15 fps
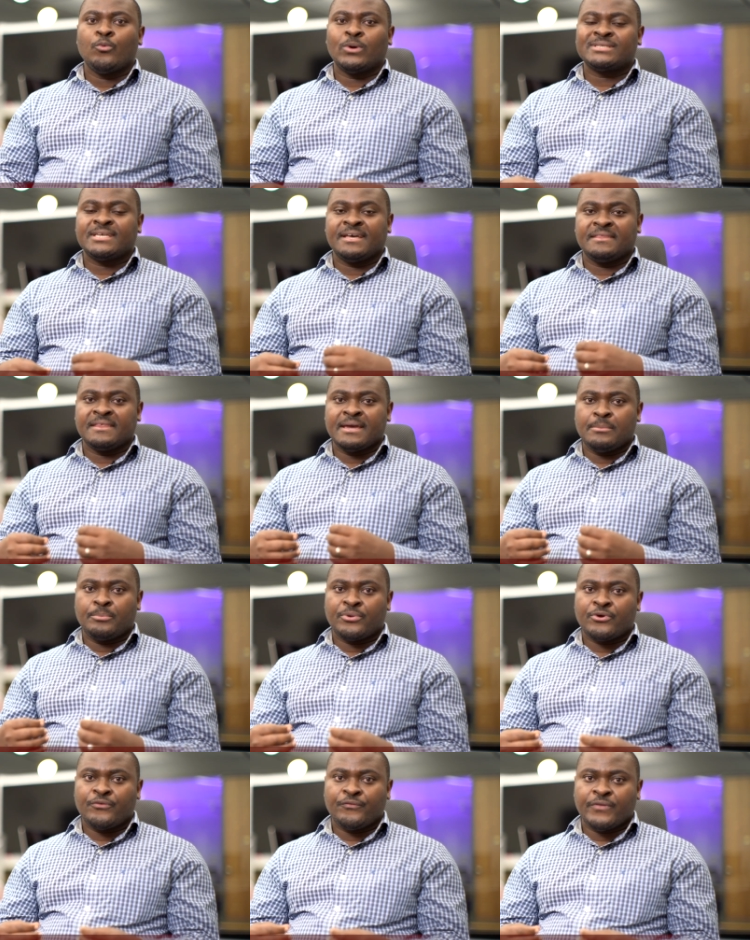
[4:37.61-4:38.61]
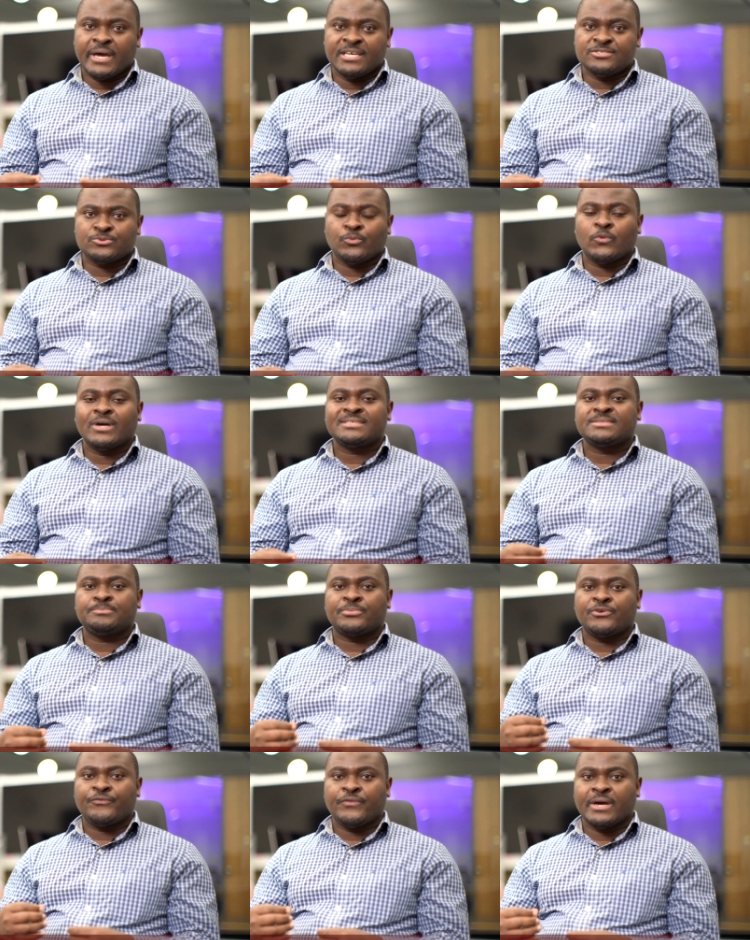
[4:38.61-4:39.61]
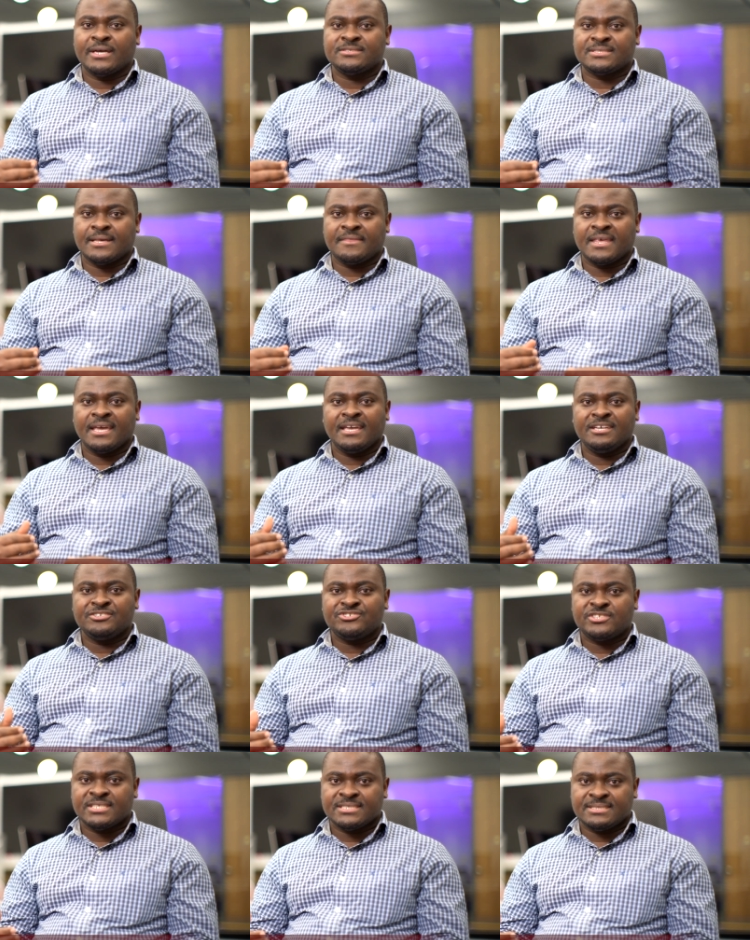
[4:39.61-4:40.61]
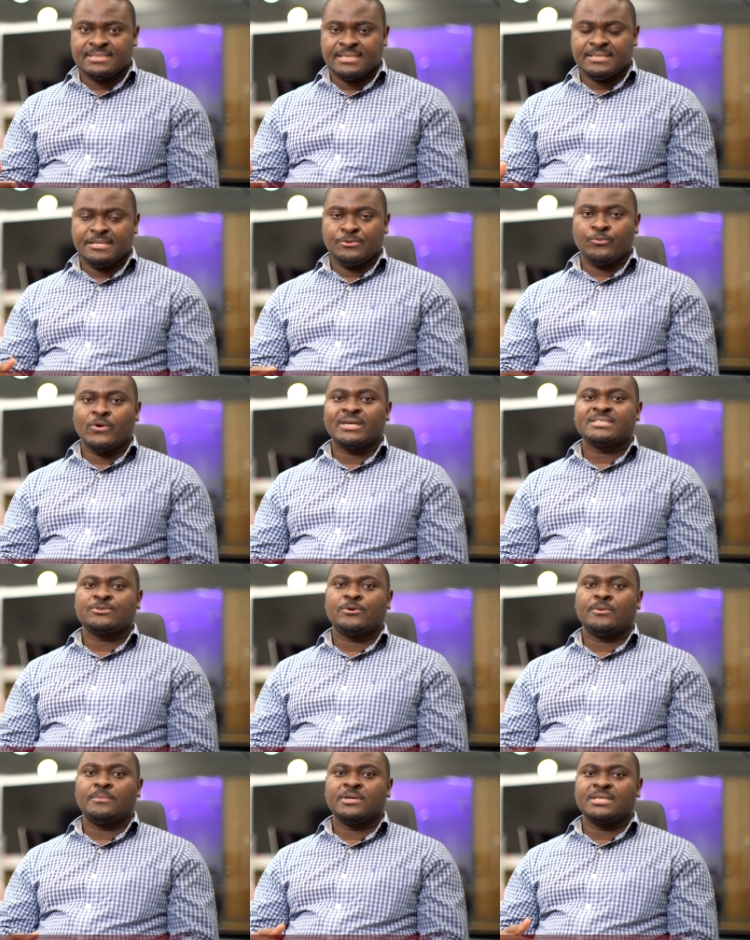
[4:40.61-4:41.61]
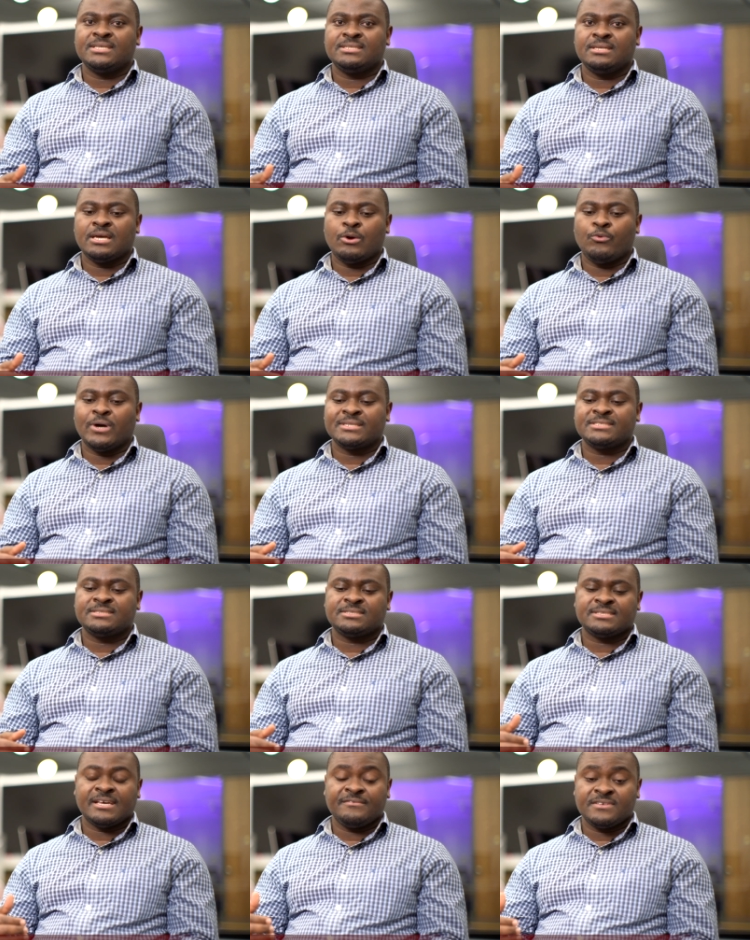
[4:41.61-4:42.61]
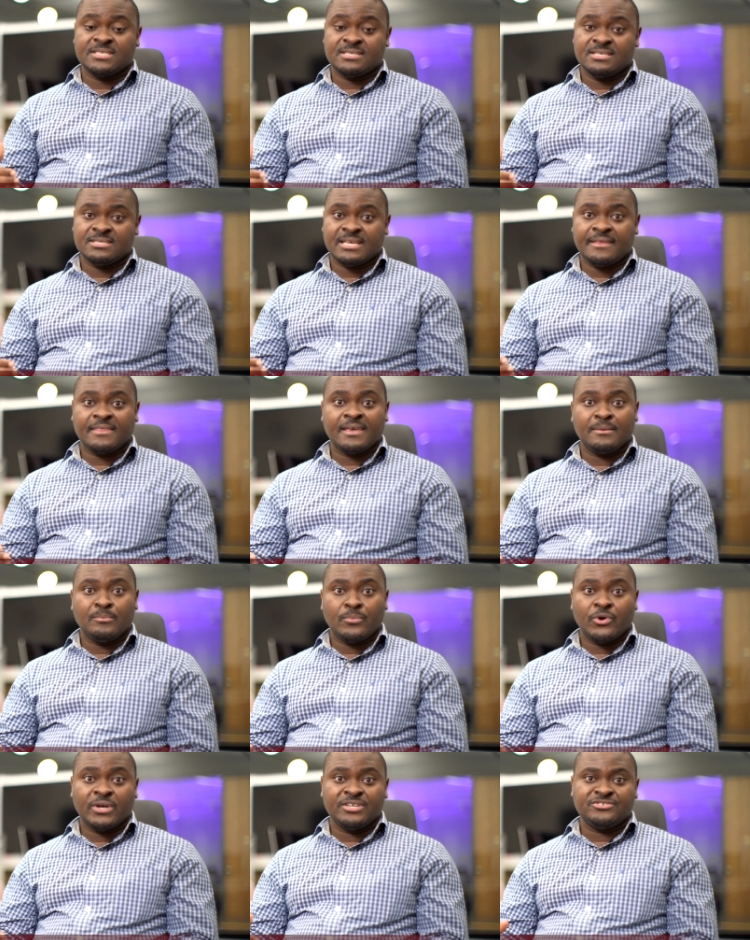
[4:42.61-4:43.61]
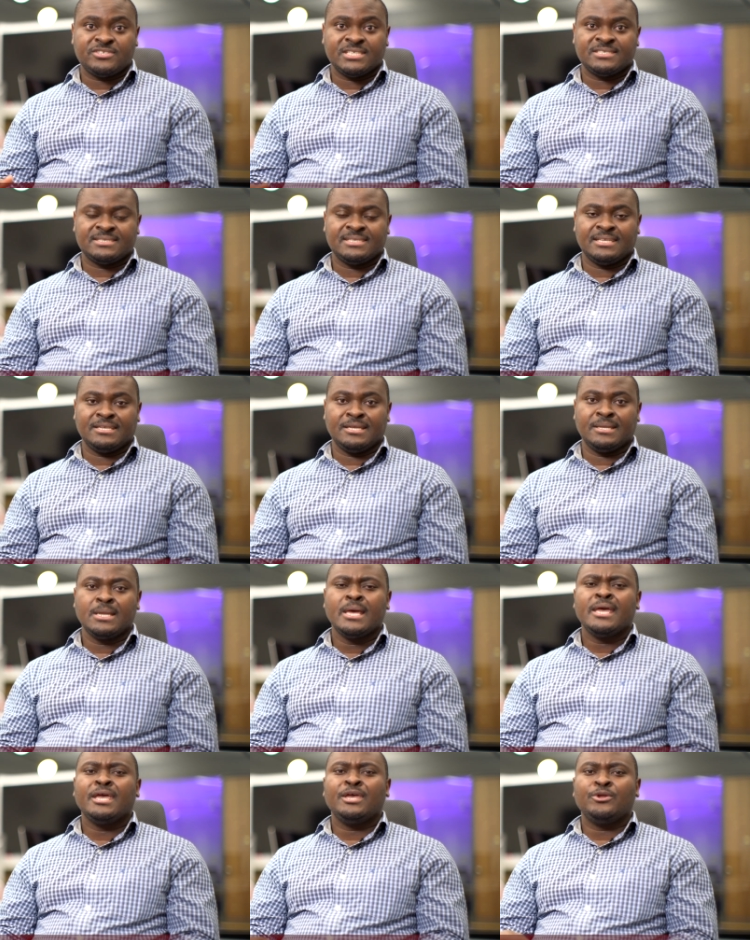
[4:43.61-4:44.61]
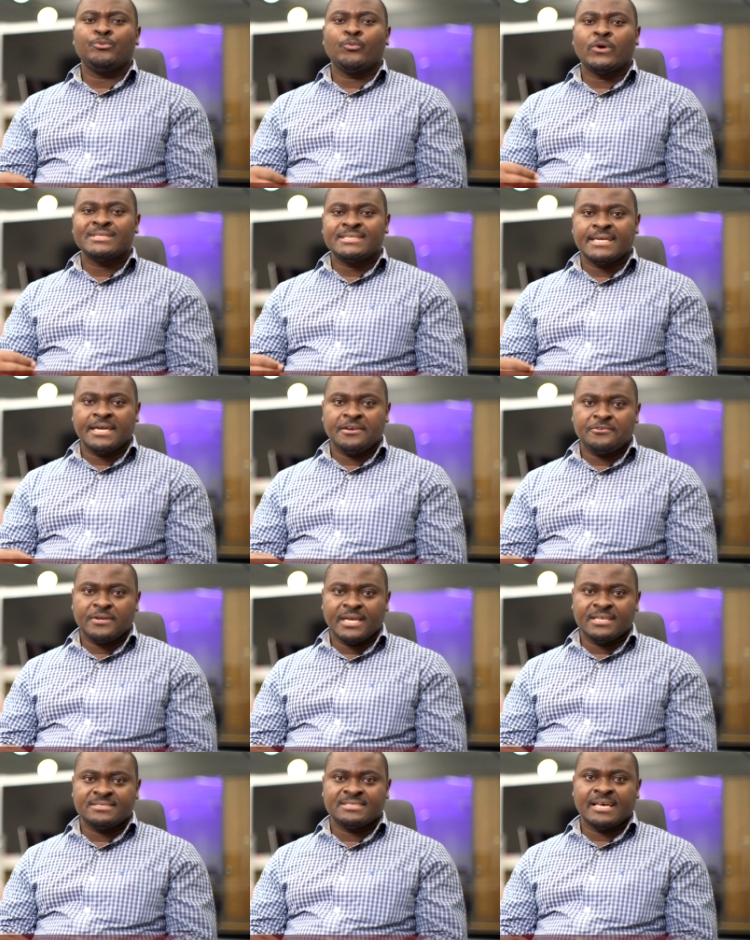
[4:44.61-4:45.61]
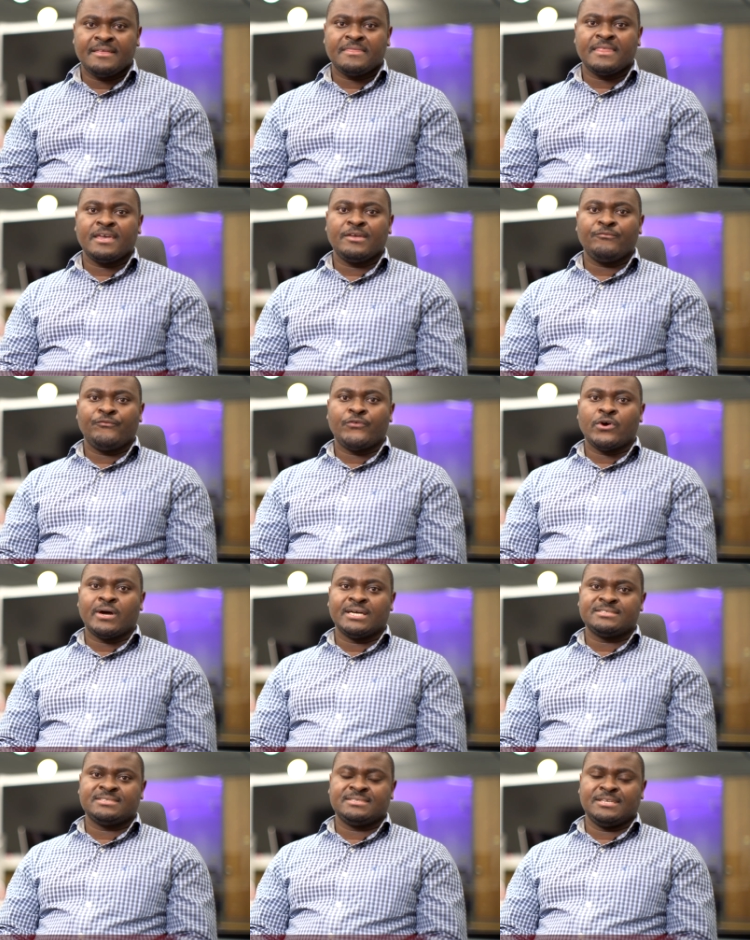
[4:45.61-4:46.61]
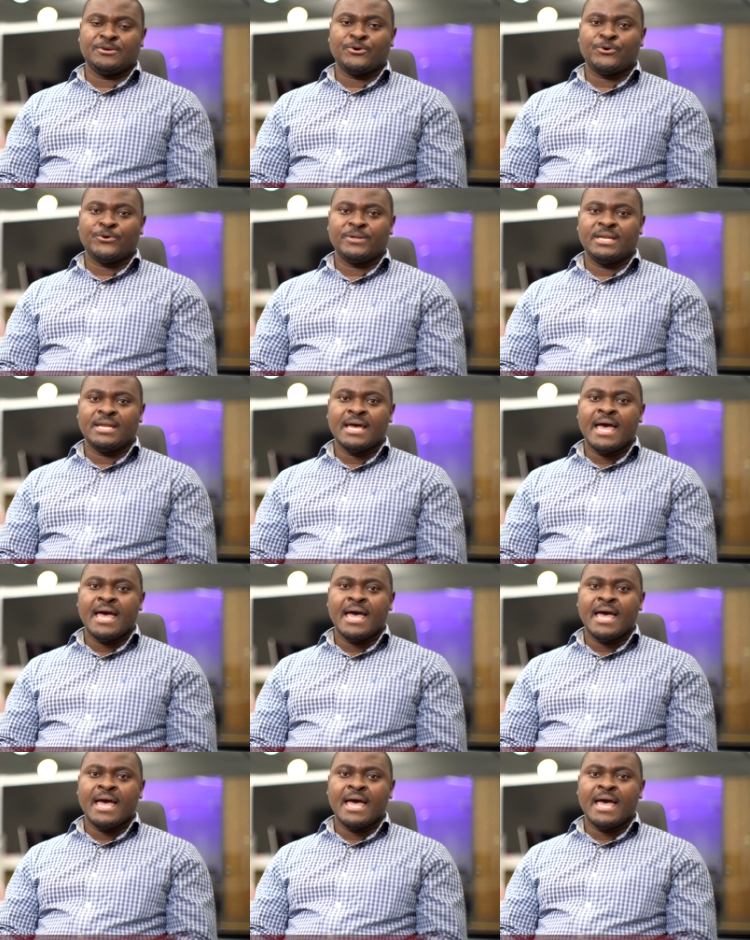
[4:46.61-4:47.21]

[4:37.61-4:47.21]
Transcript: what are their profiles what profiles are they interested in what commodity what services are they more interested in in what areas are they focusing on